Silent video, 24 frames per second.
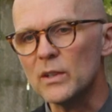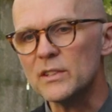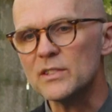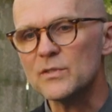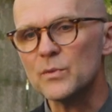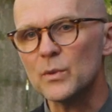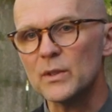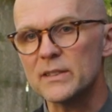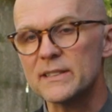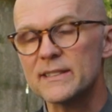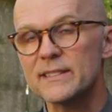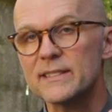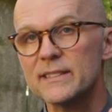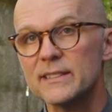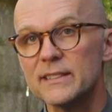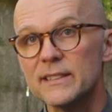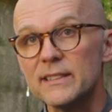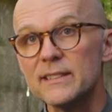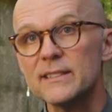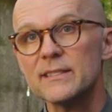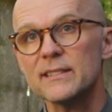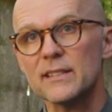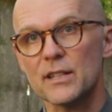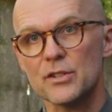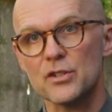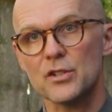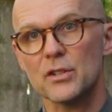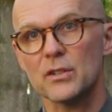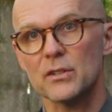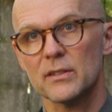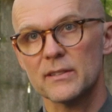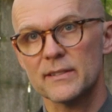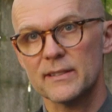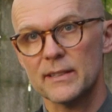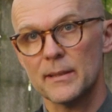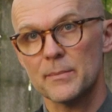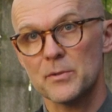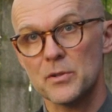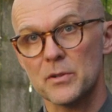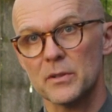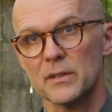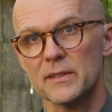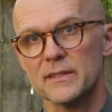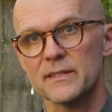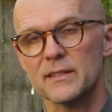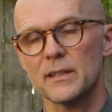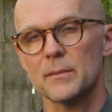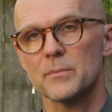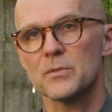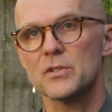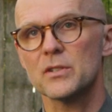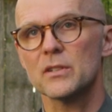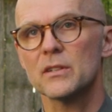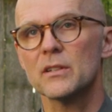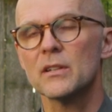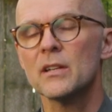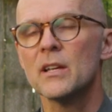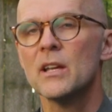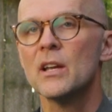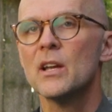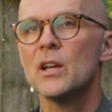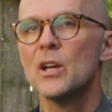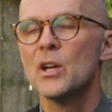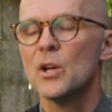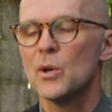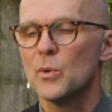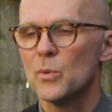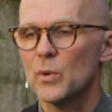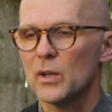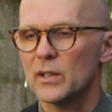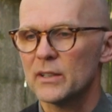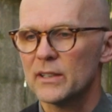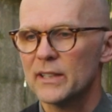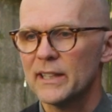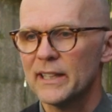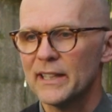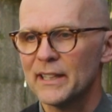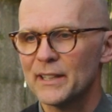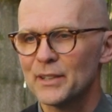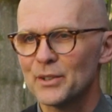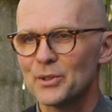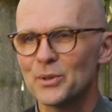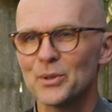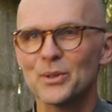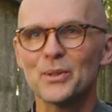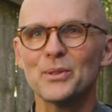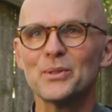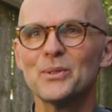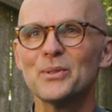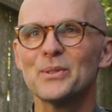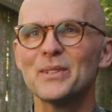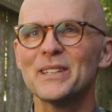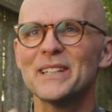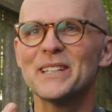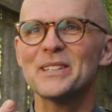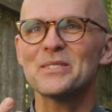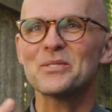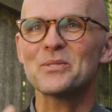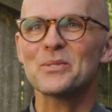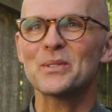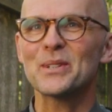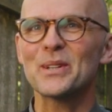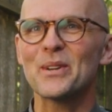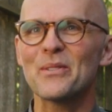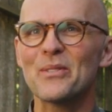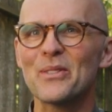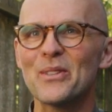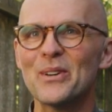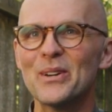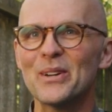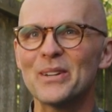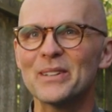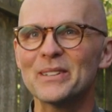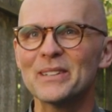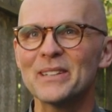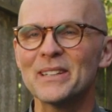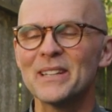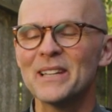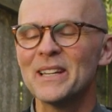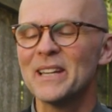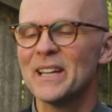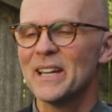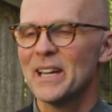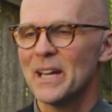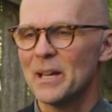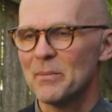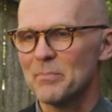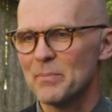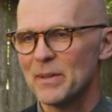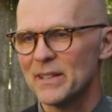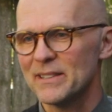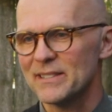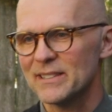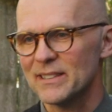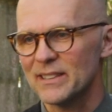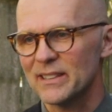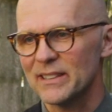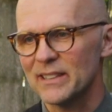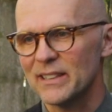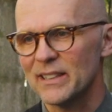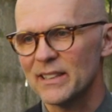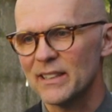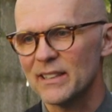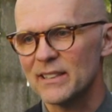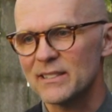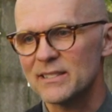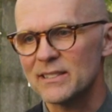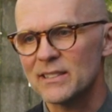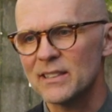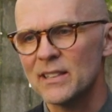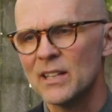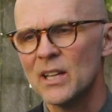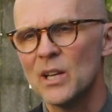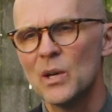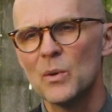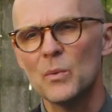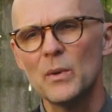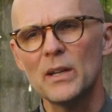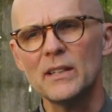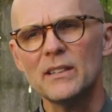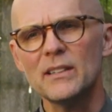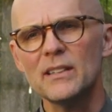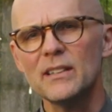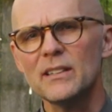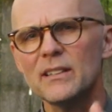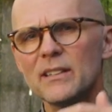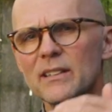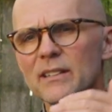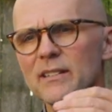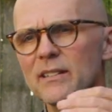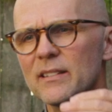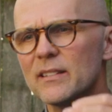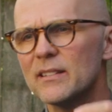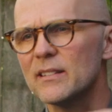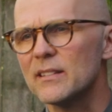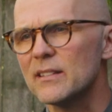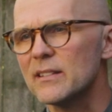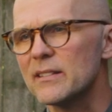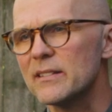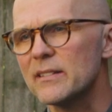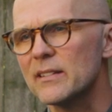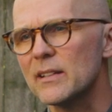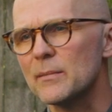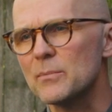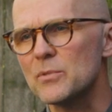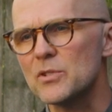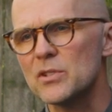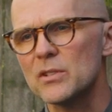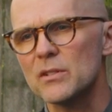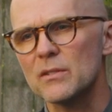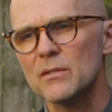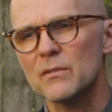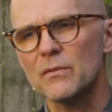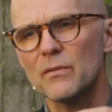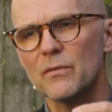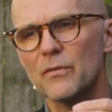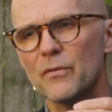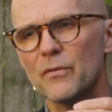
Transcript: Once one sees such a conceptual assumption, one can turn to the history of thought and basically ask, when did this assumption